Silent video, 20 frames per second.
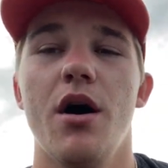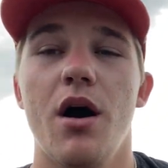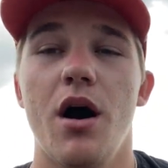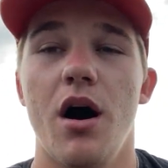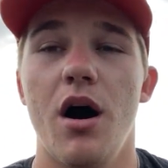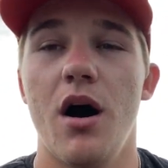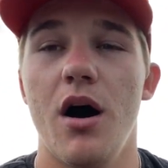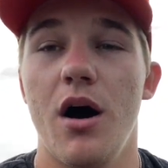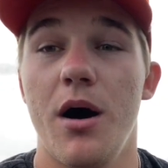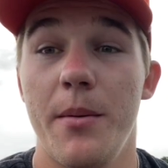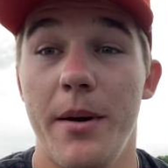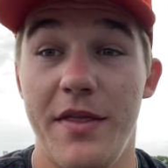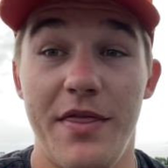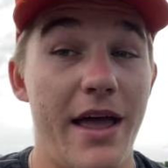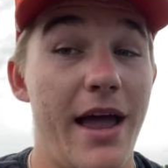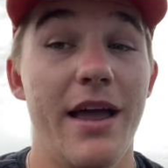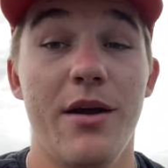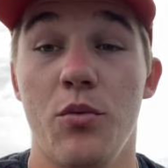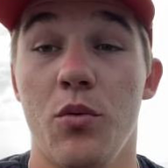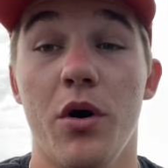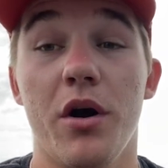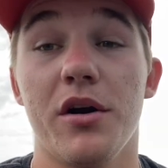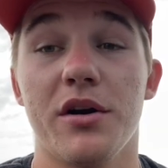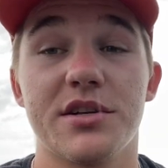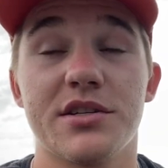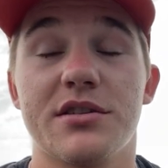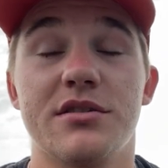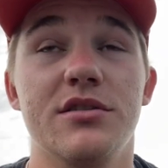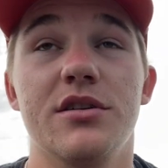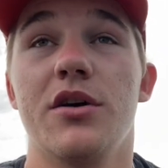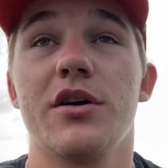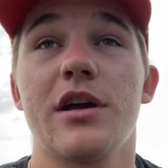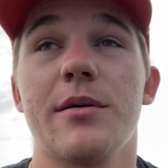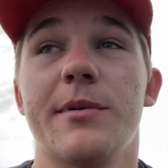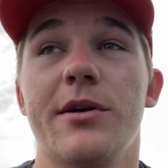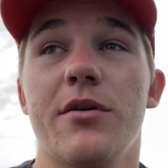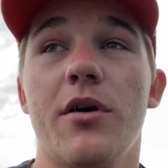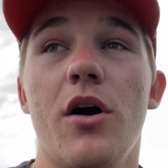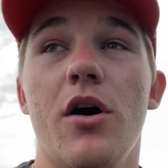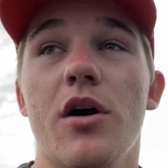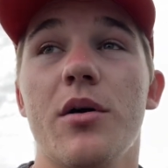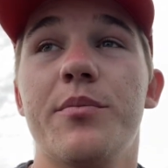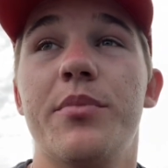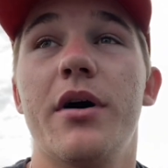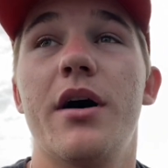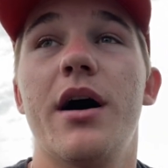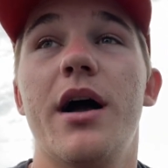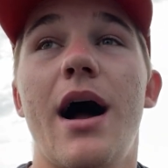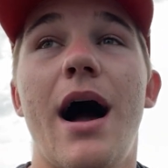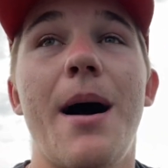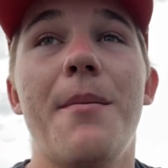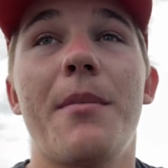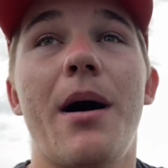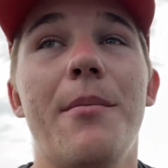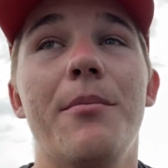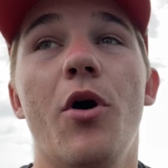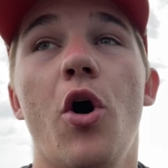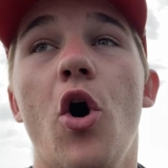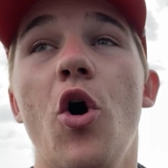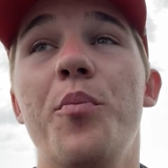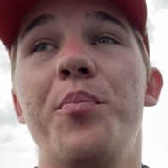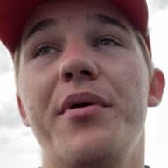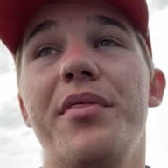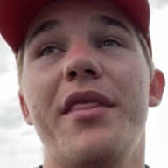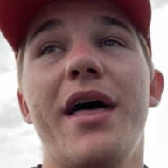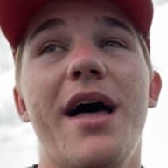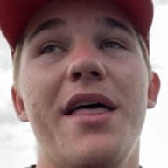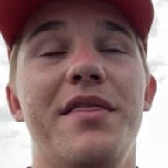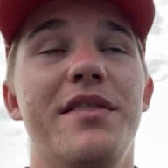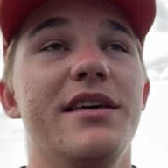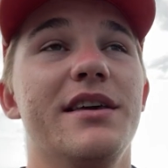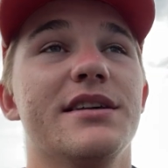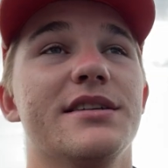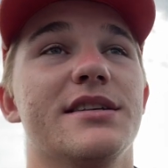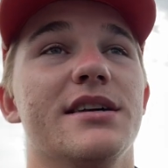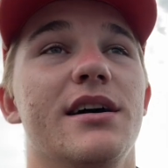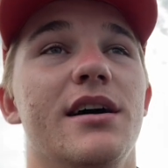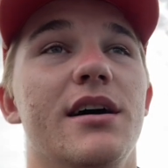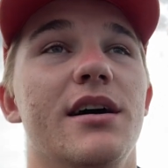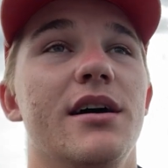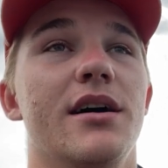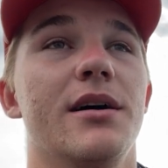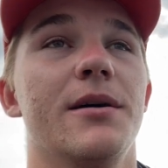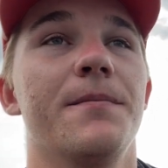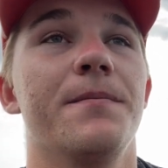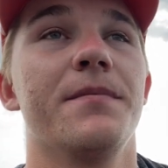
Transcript: um, and it works. Don't get me wrong, but I'm, I'm hoping that these uh,